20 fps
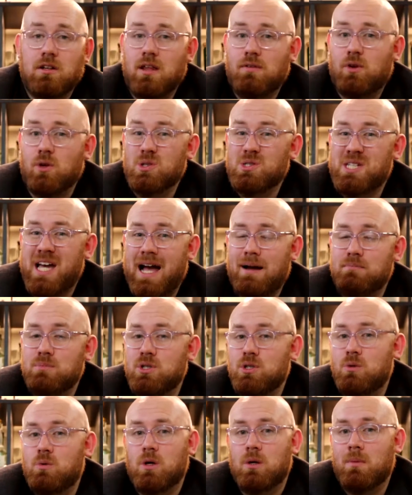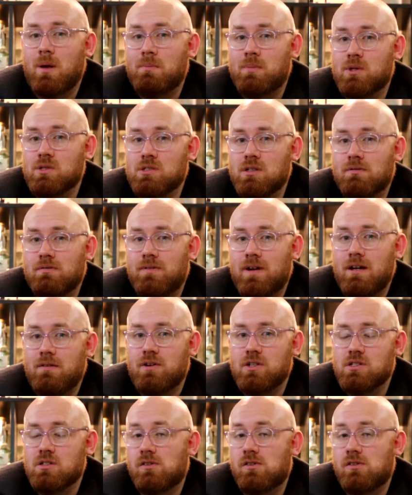They've got Tamdhu, one of my personal favourites.